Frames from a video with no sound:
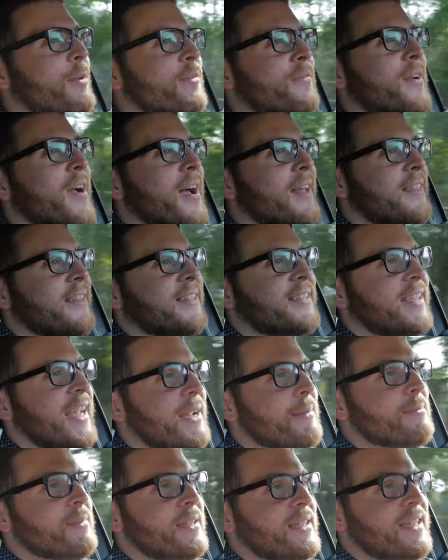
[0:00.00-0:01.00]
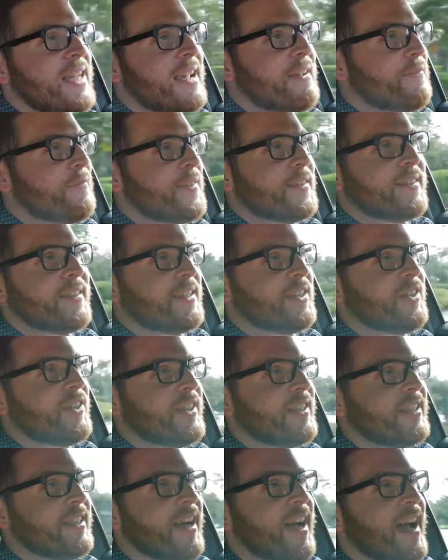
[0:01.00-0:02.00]
We've got the same diff as the
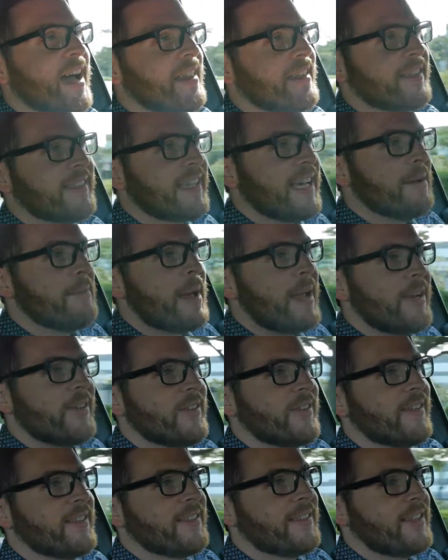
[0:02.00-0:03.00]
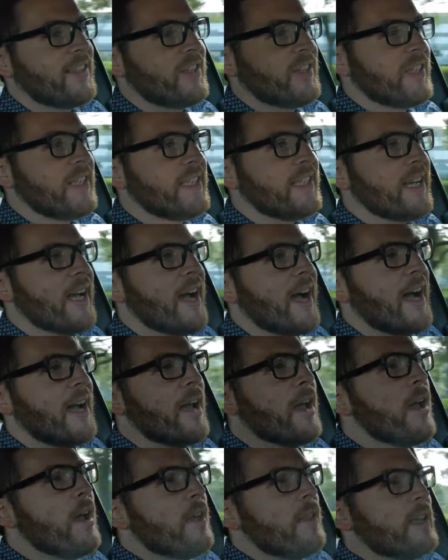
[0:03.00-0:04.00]
GTI, the same engine as the
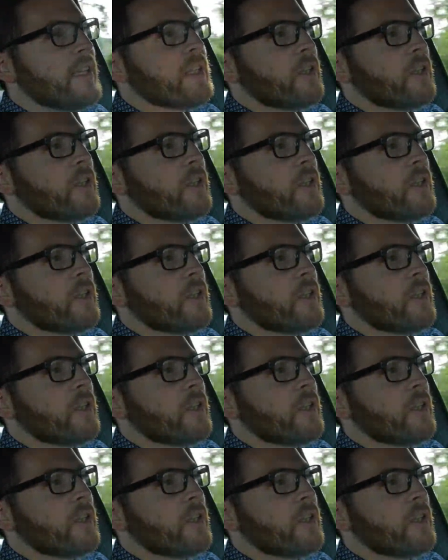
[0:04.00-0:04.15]
GTI.